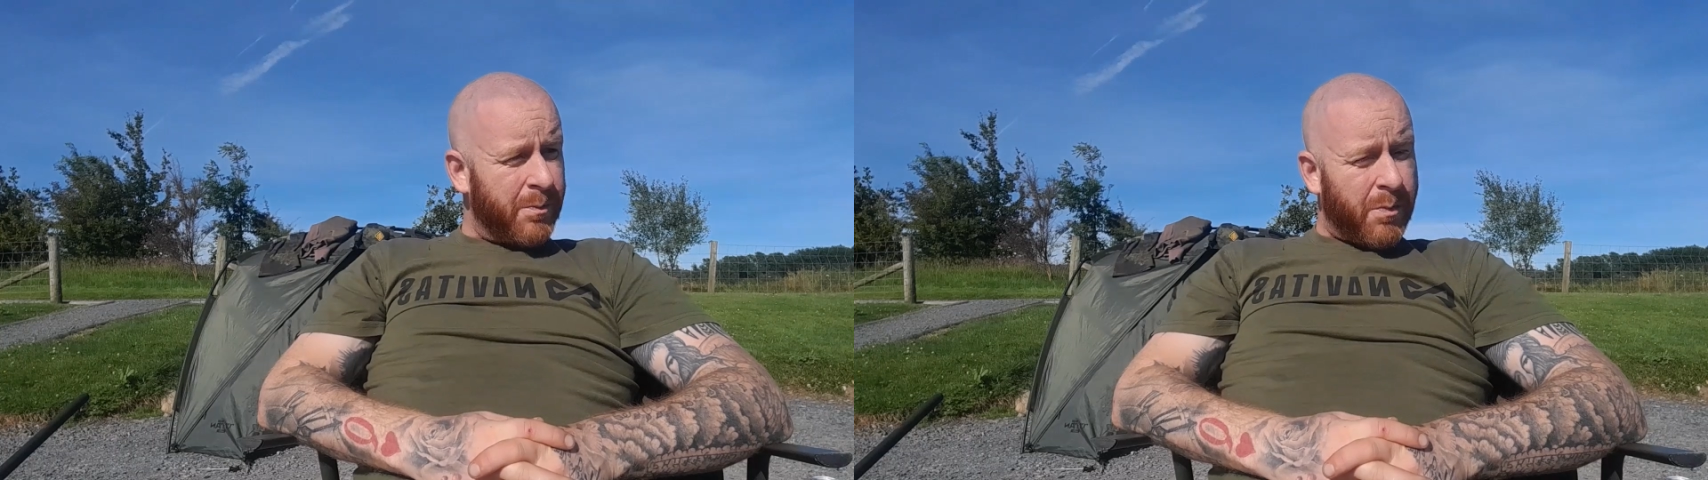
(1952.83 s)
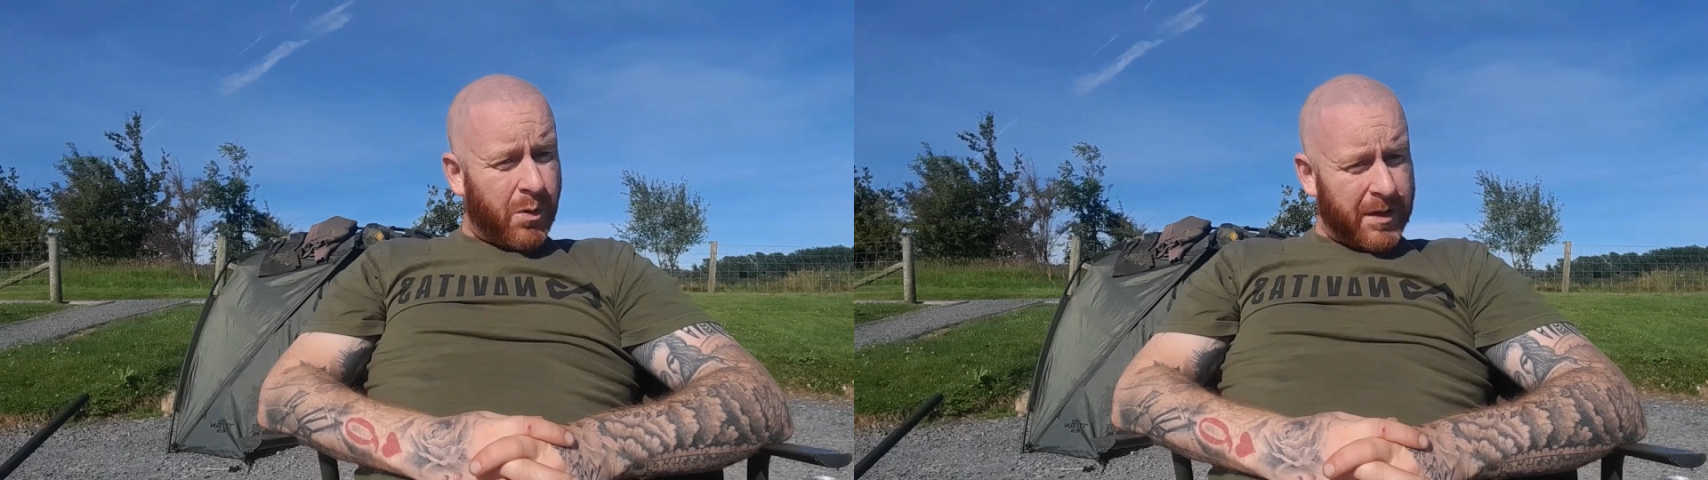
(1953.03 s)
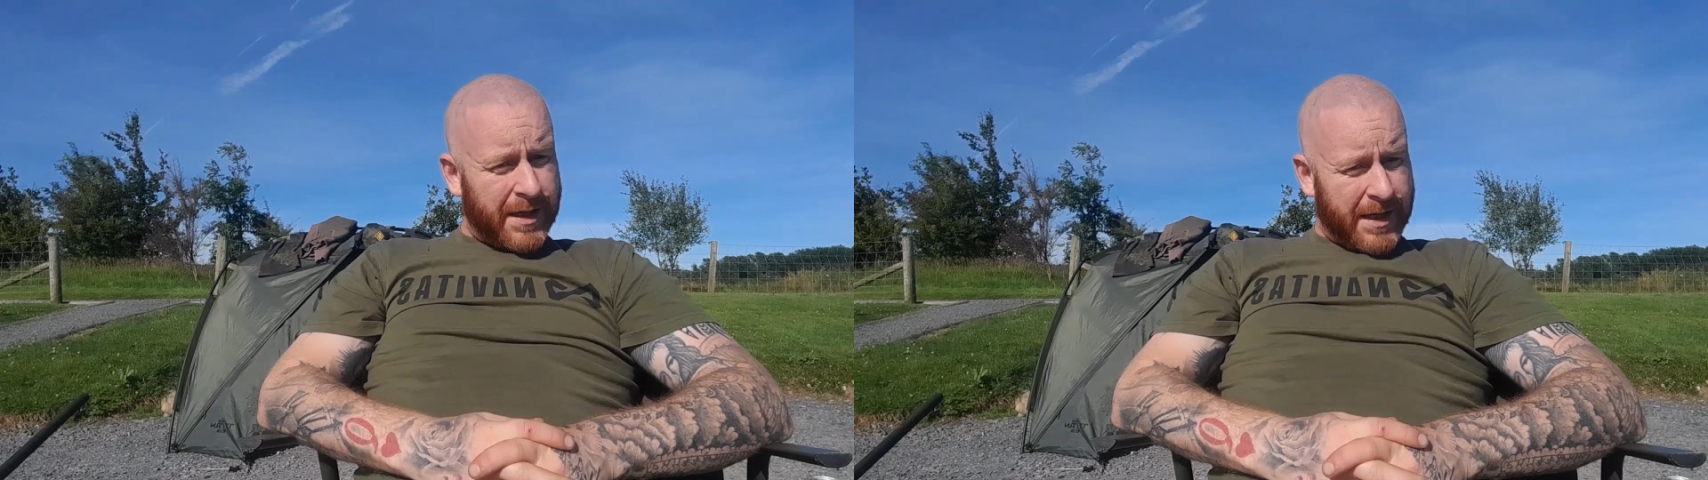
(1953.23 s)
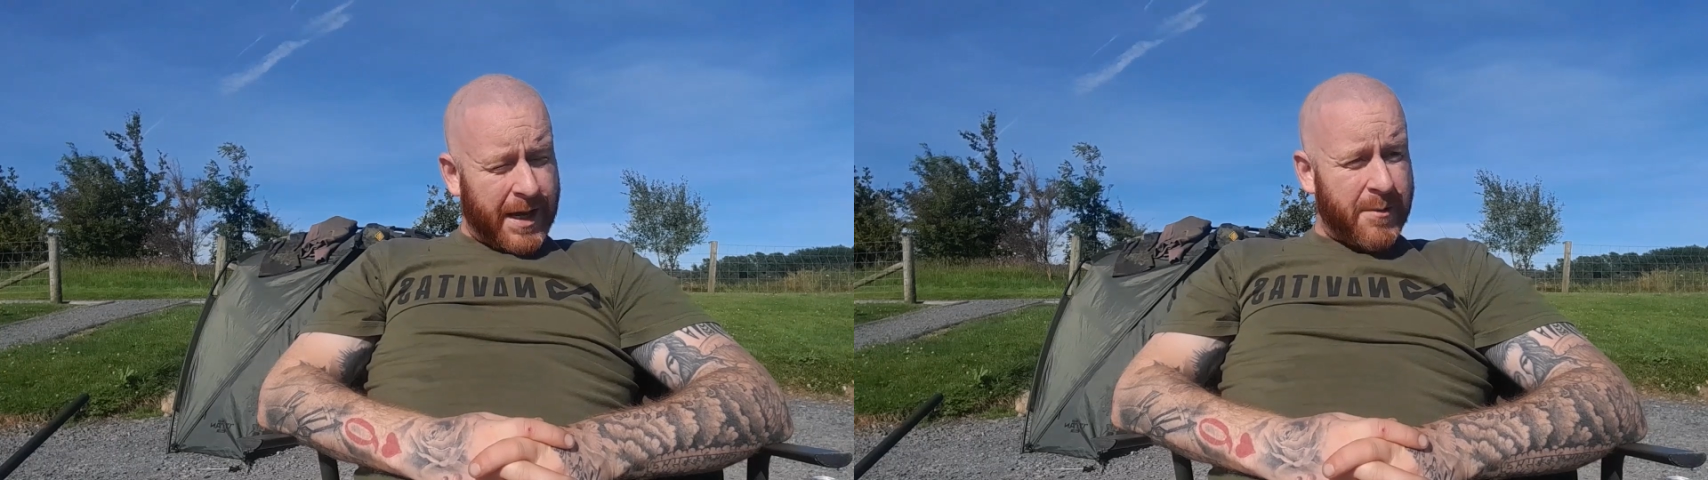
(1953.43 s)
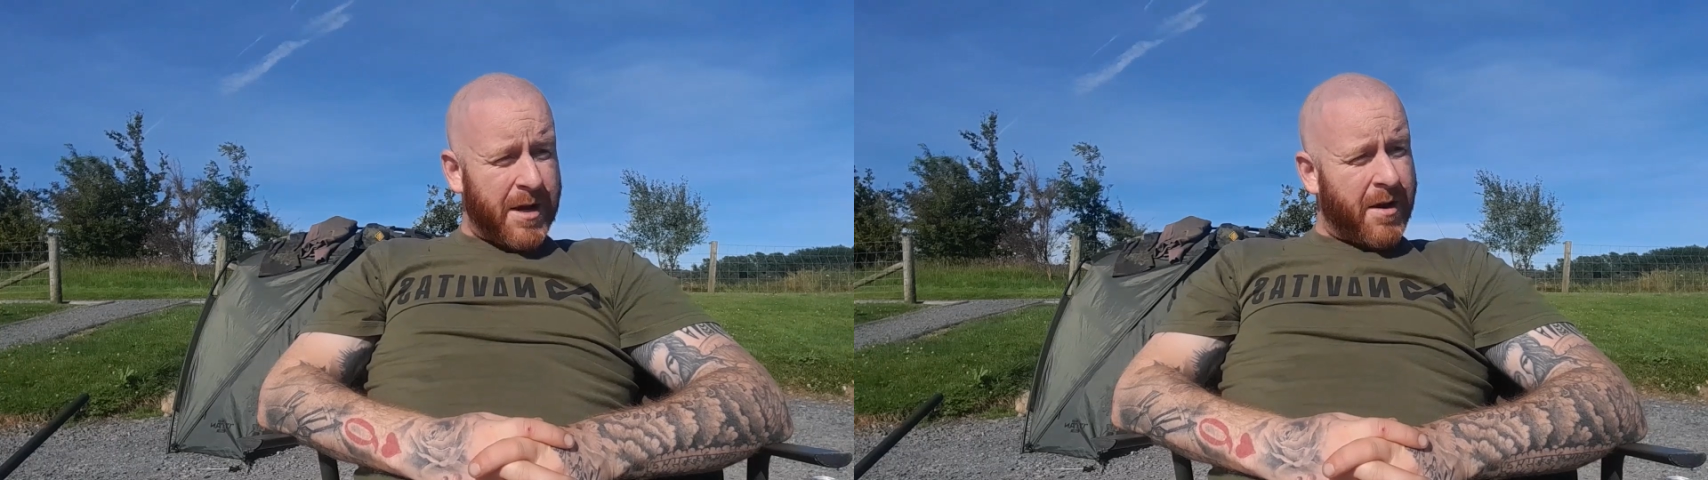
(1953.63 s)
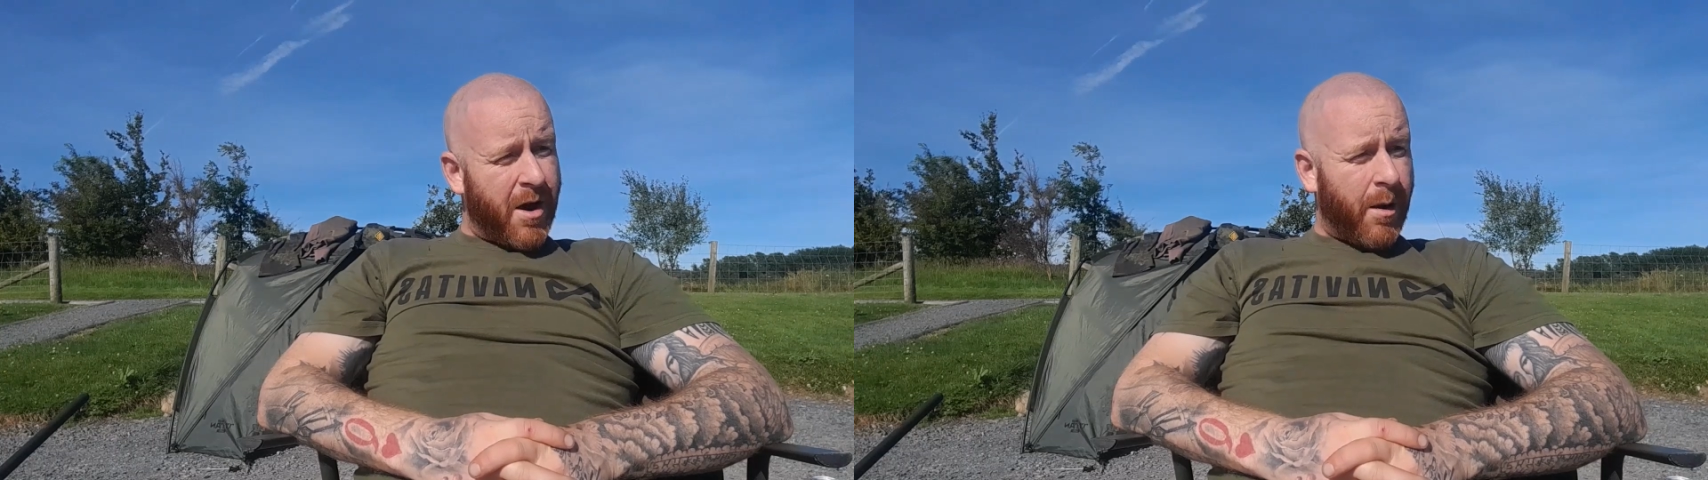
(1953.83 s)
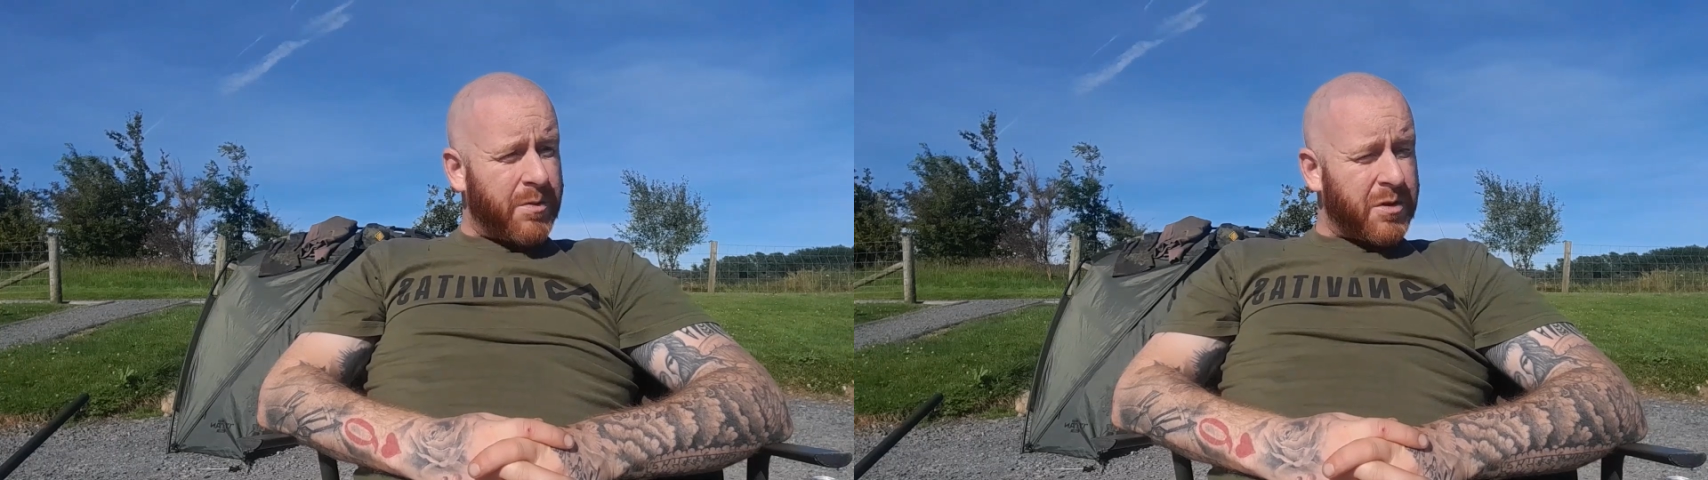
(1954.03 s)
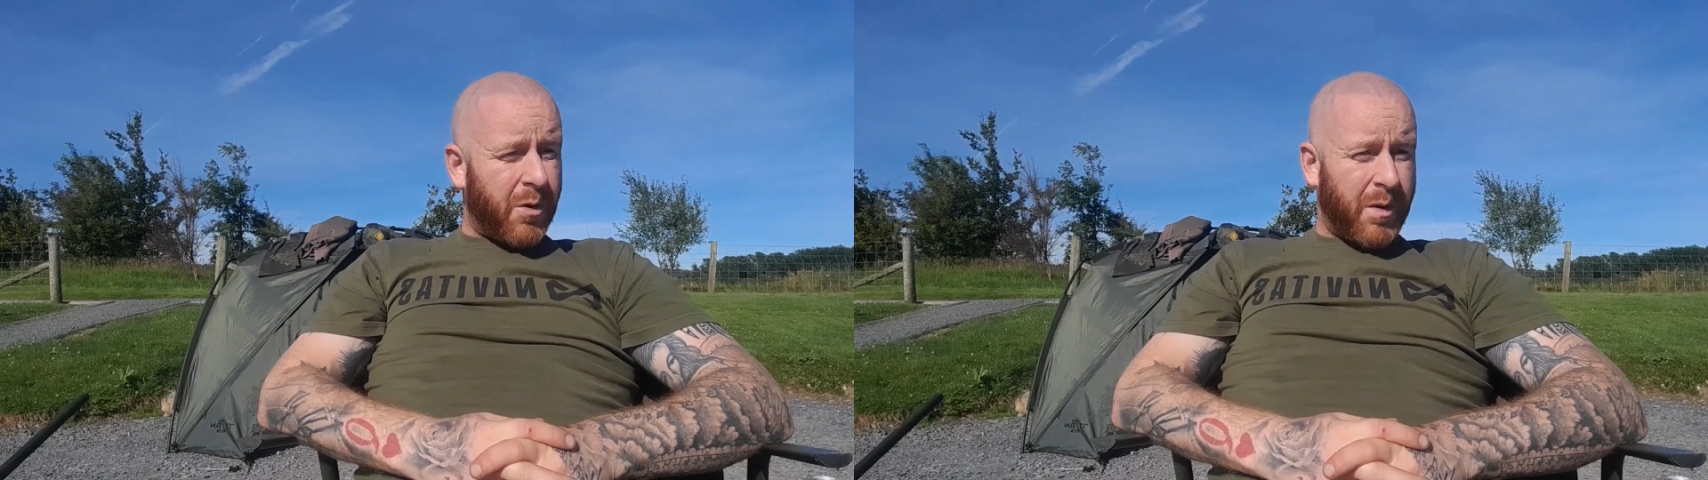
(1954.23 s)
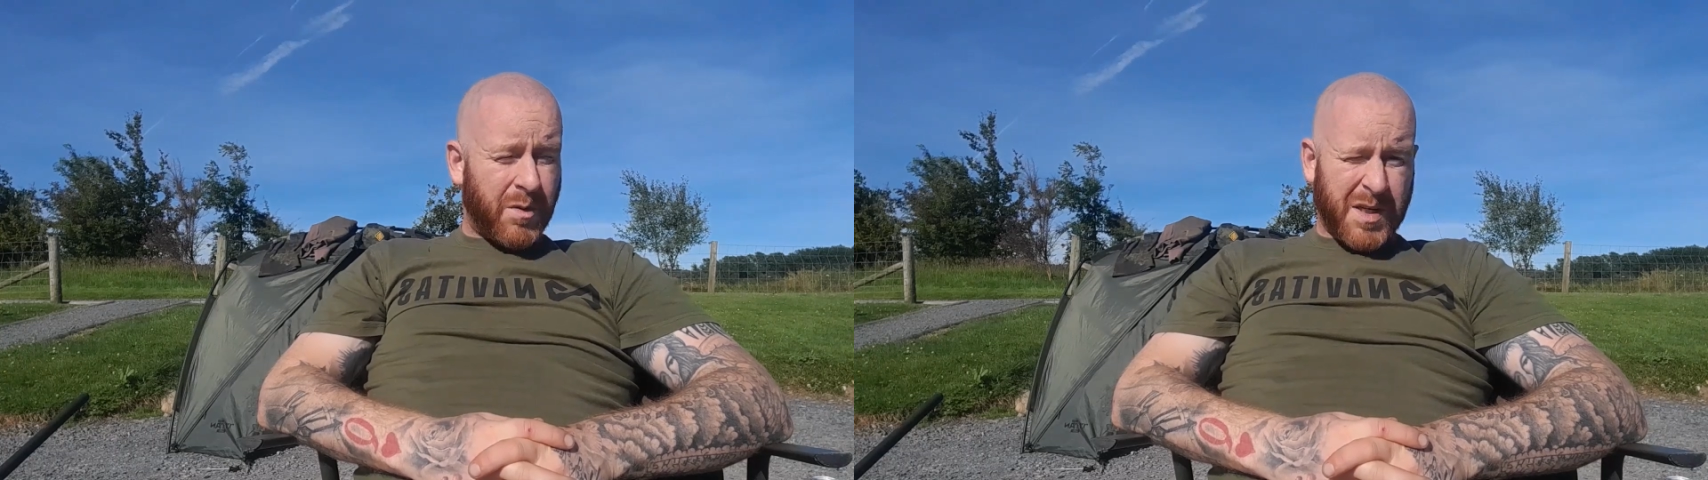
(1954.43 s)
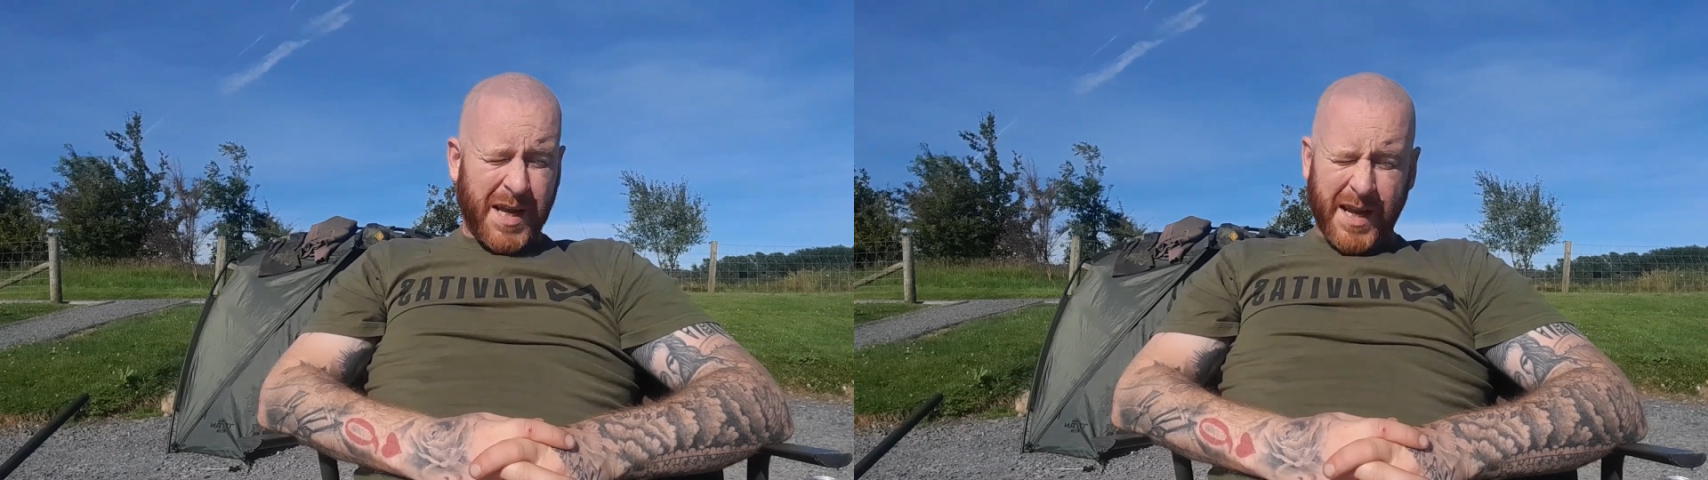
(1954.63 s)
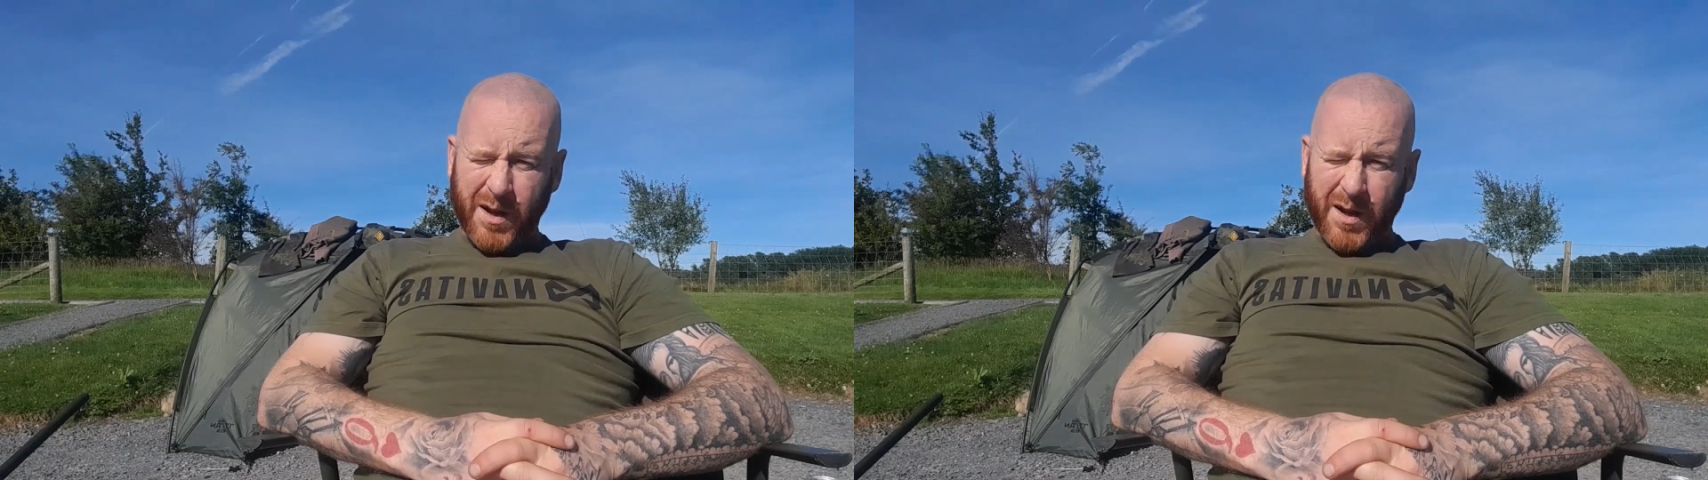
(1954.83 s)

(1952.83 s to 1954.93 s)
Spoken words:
but it did give me a carp, so I'll take it.